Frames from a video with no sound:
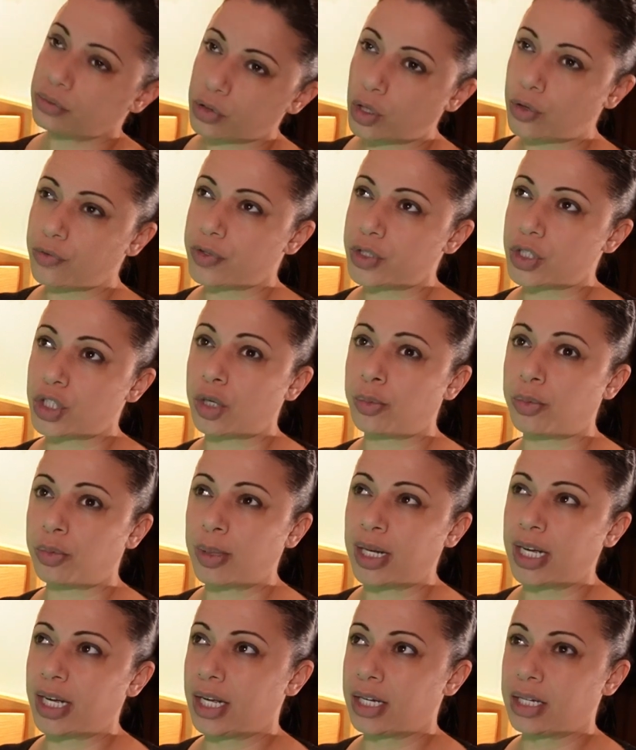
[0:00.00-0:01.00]
Off the top of
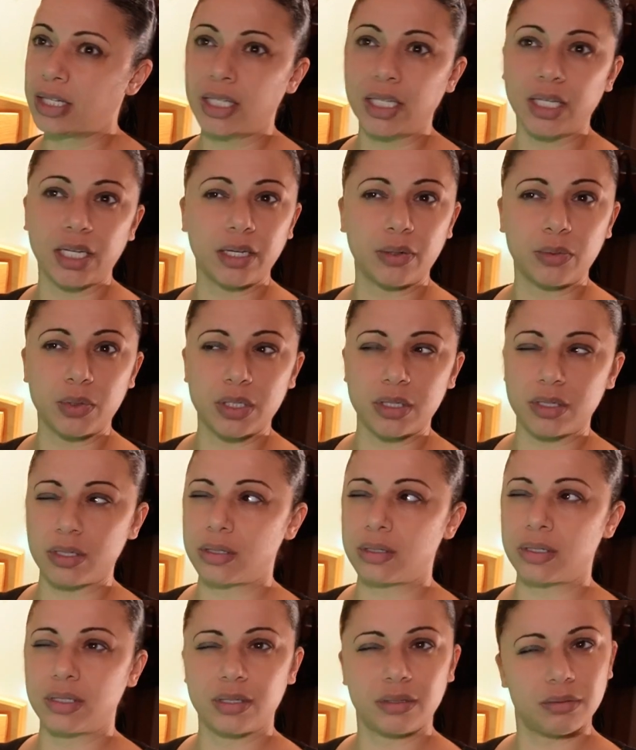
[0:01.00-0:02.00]
my head, I think it
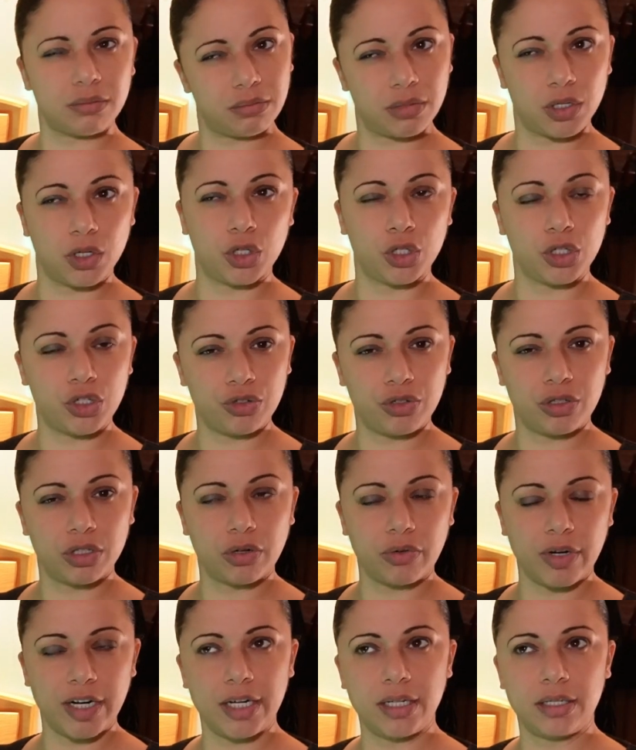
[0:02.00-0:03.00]
was 100
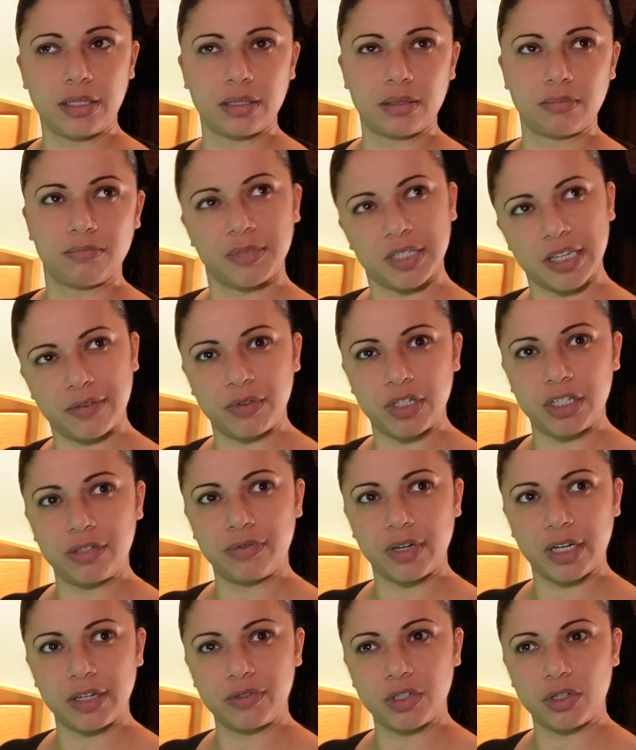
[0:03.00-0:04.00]
degrees,
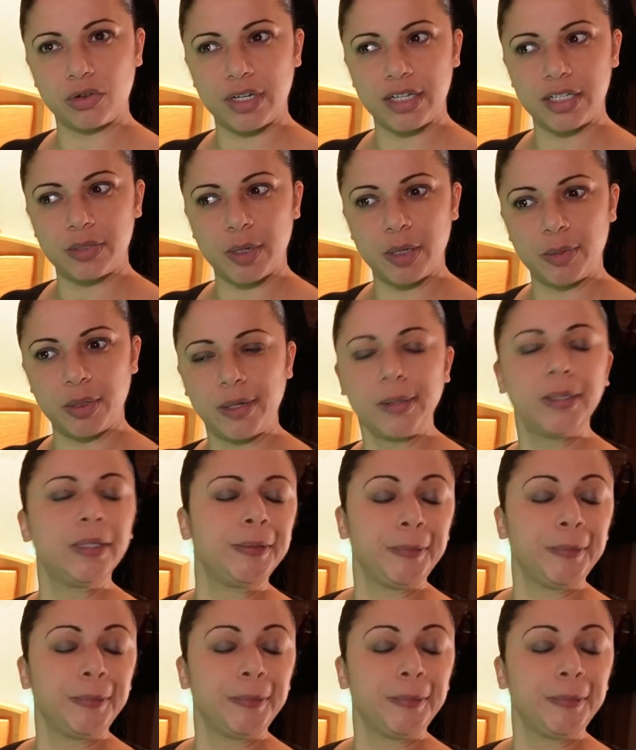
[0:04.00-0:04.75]
75 degrees maybe,